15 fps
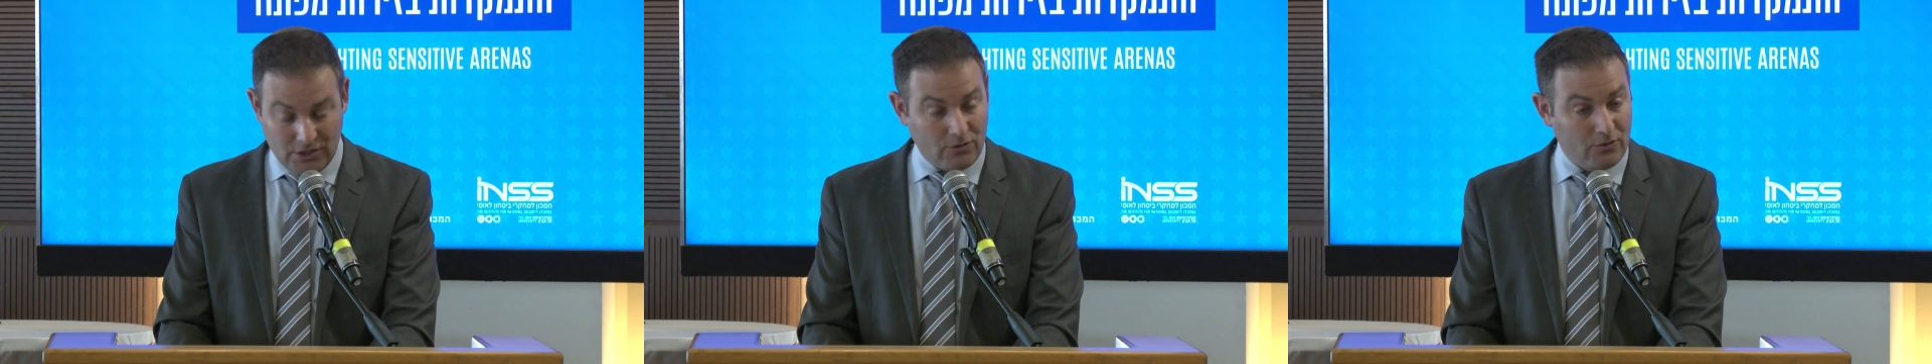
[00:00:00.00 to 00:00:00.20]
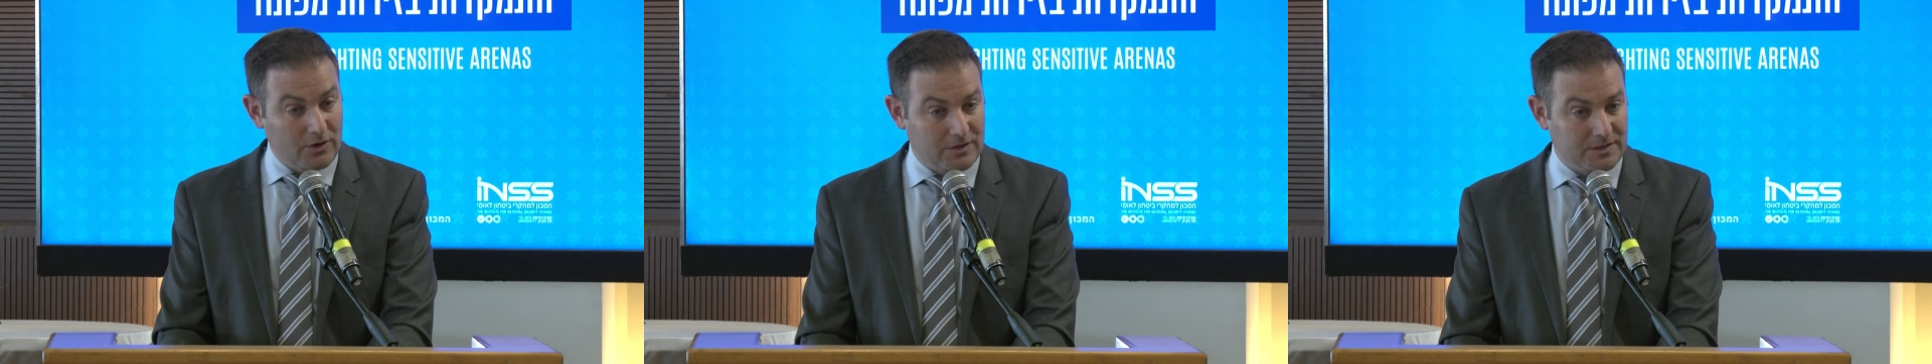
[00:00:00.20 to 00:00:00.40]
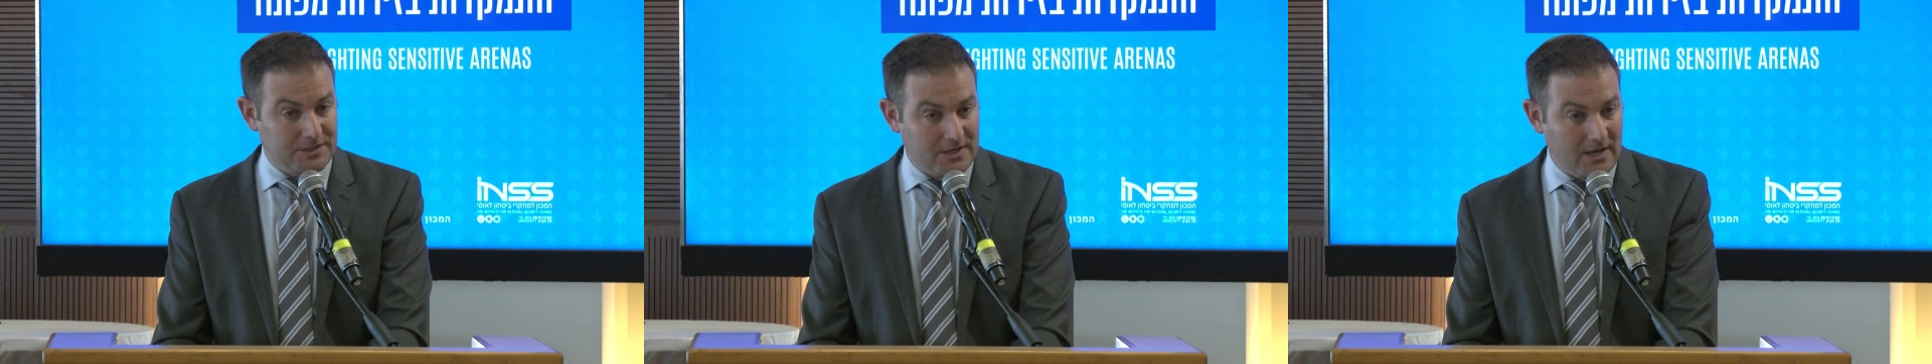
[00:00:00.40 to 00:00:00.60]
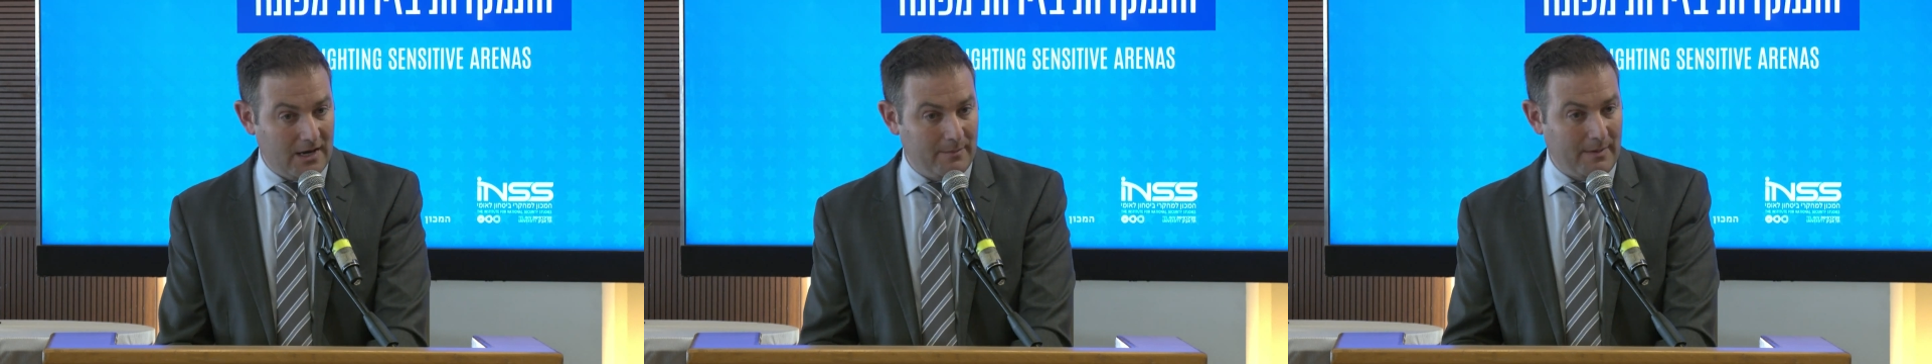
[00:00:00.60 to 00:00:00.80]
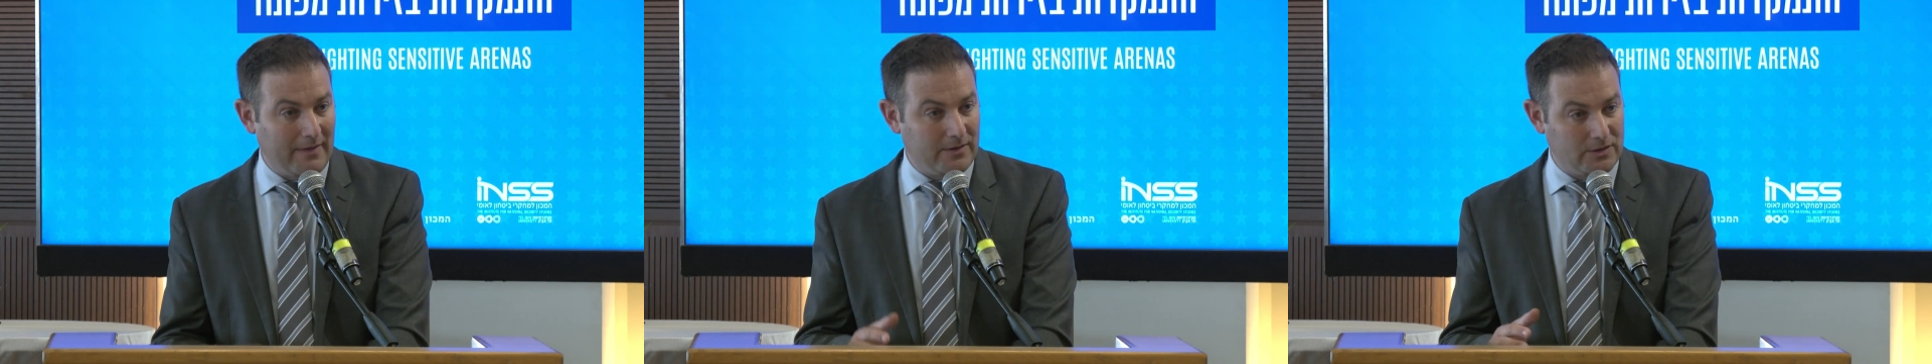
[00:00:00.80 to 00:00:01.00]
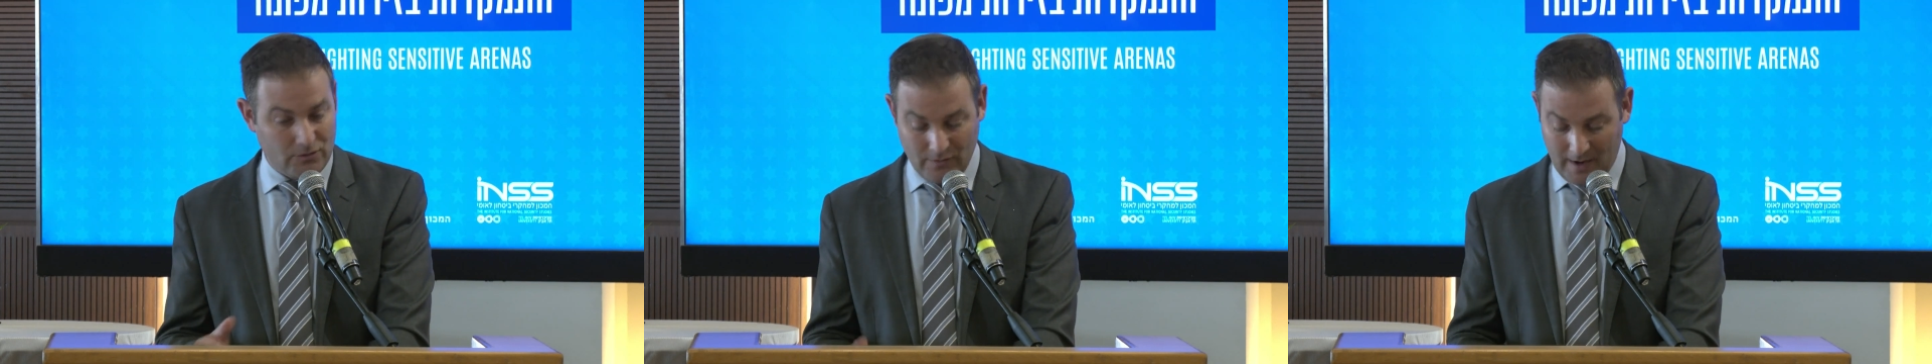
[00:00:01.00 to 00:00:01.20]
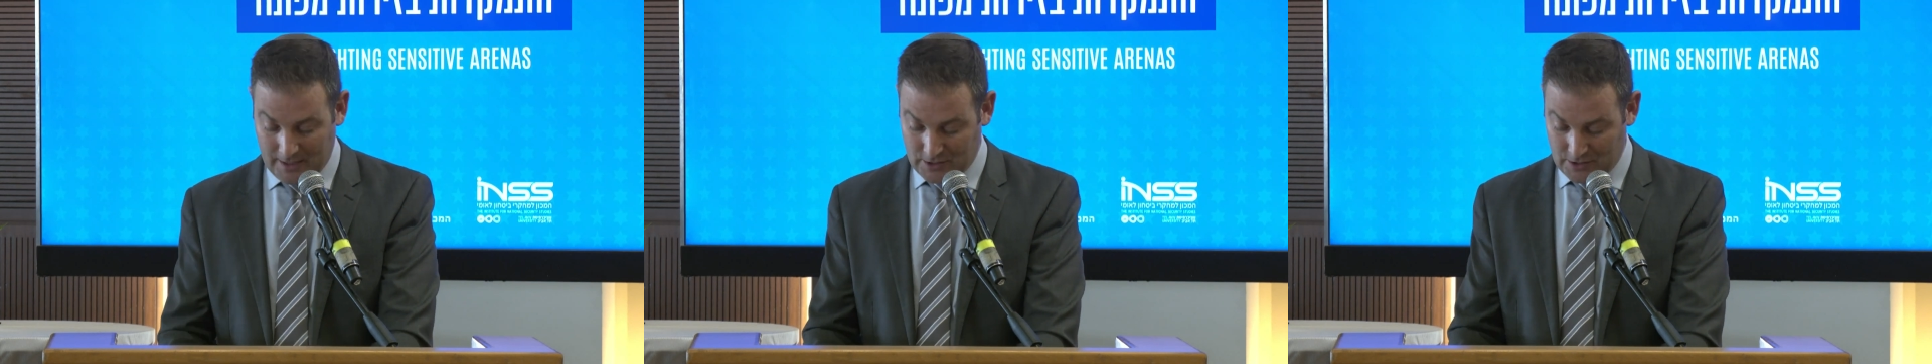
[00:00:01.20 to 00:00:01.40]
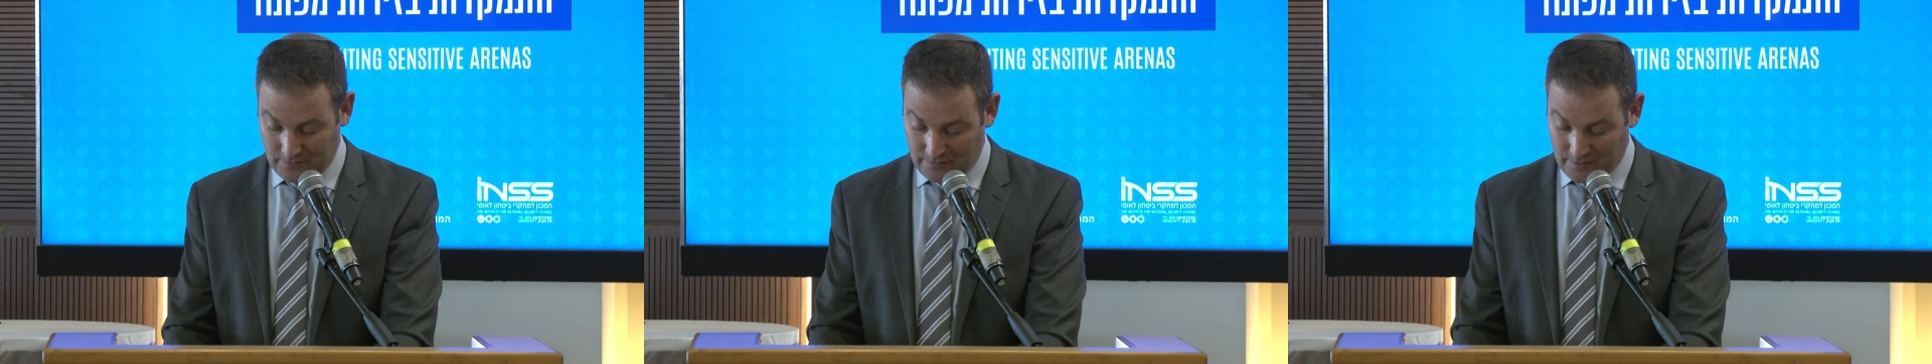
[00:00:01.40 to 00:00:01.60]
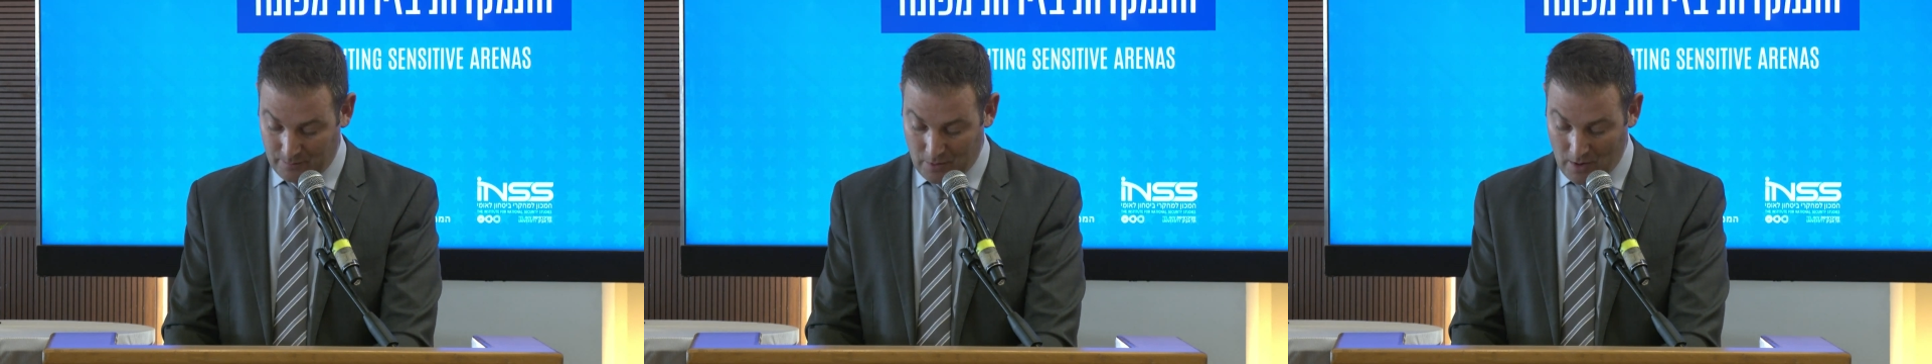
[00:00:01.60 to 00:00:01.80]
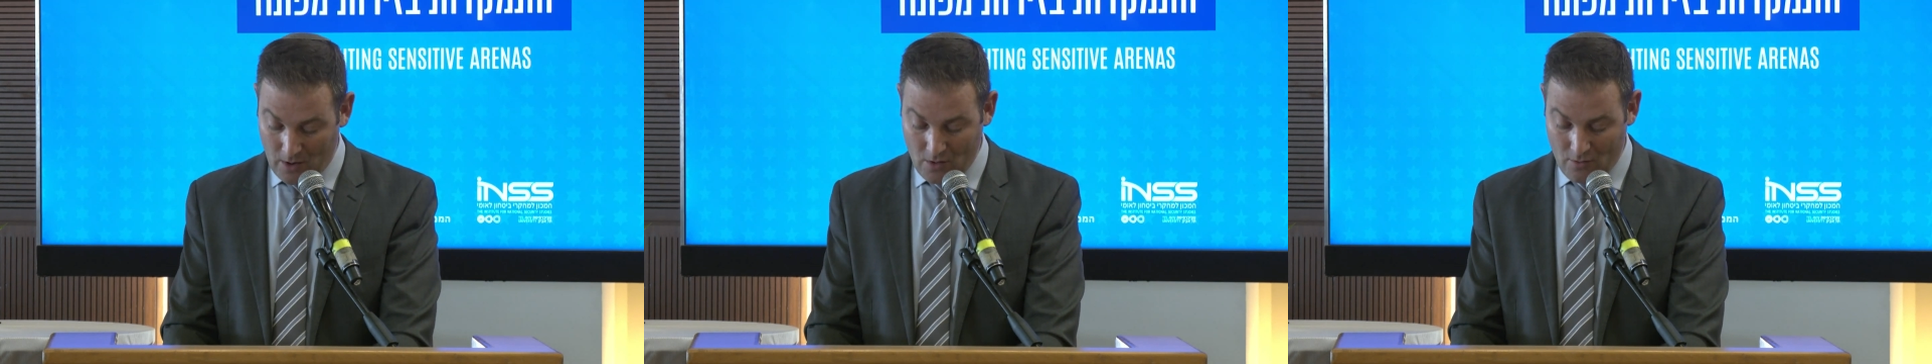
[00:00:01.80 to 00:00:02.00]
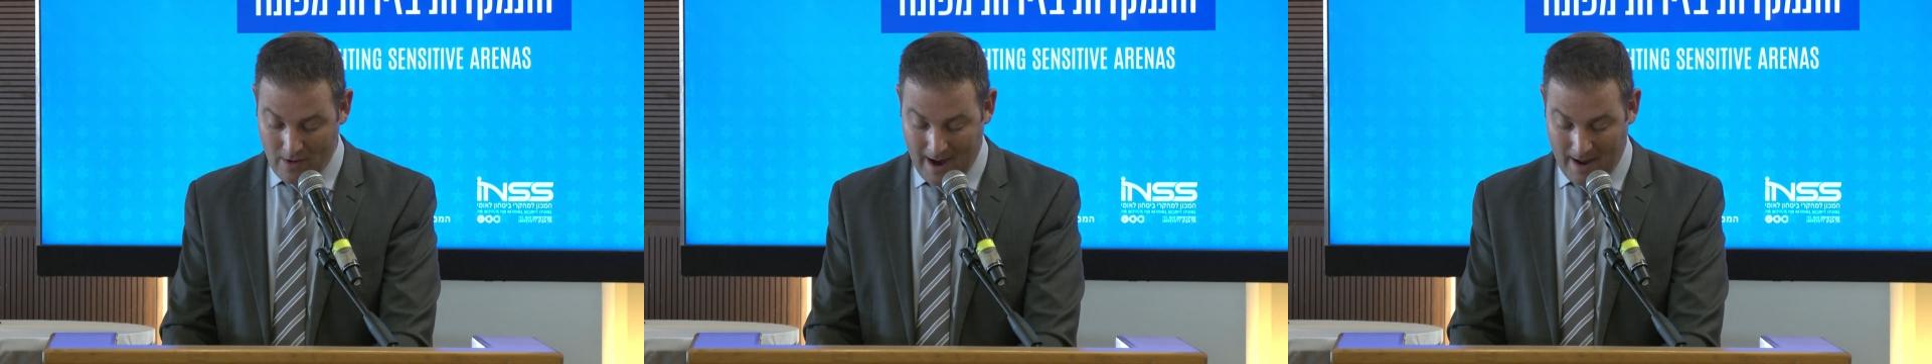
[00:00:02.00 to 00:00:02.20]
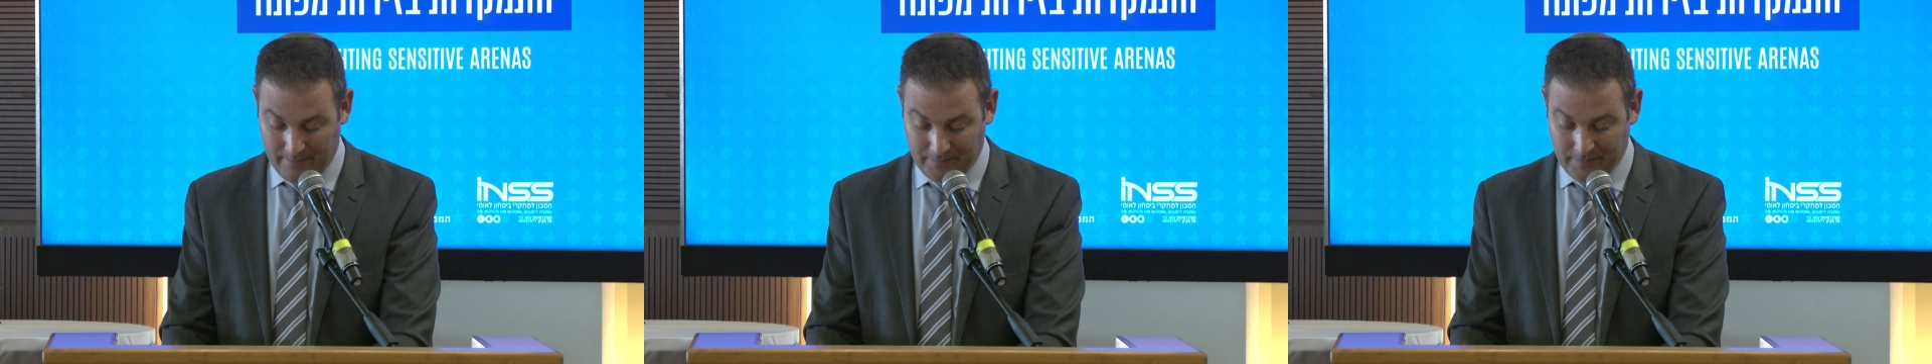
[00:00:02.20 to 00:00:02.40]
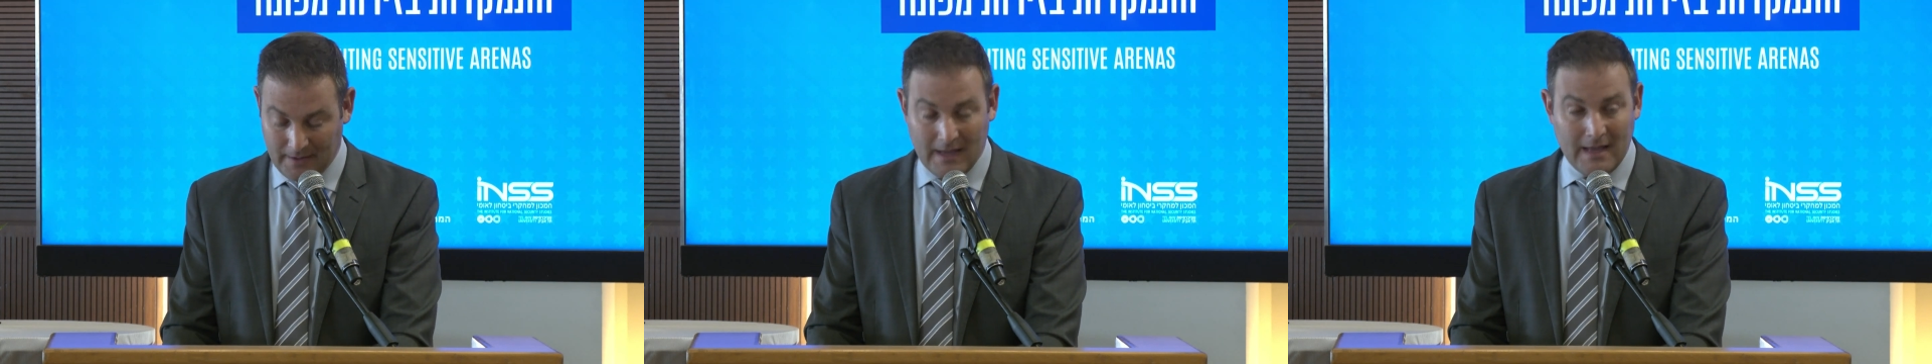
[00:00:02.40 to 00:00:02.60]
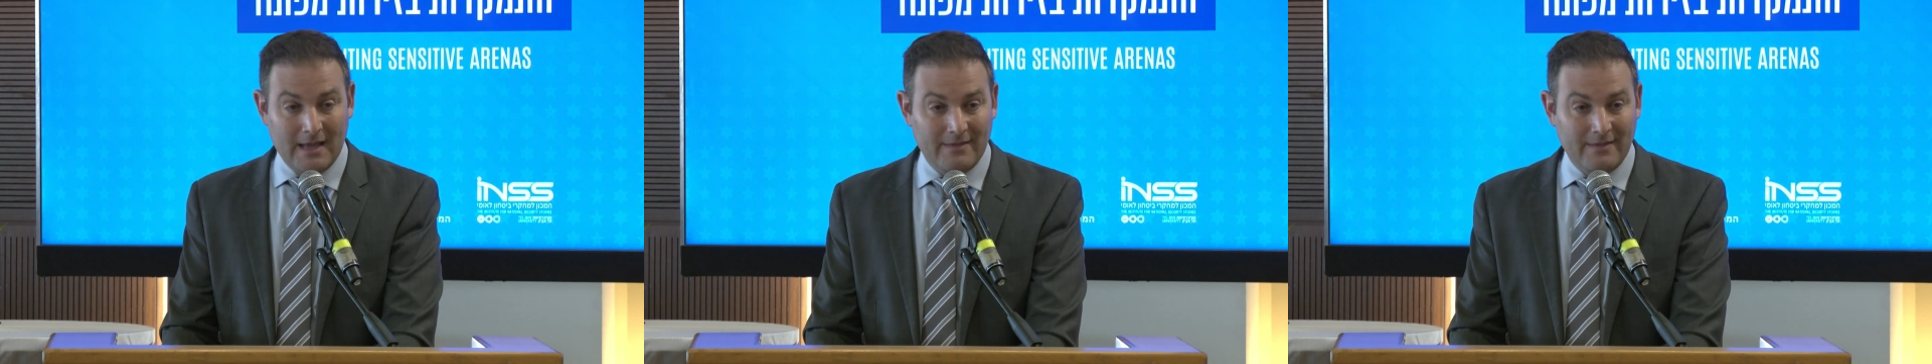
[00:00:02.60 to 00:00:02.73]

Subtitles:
she grew concerned about the direction of the program.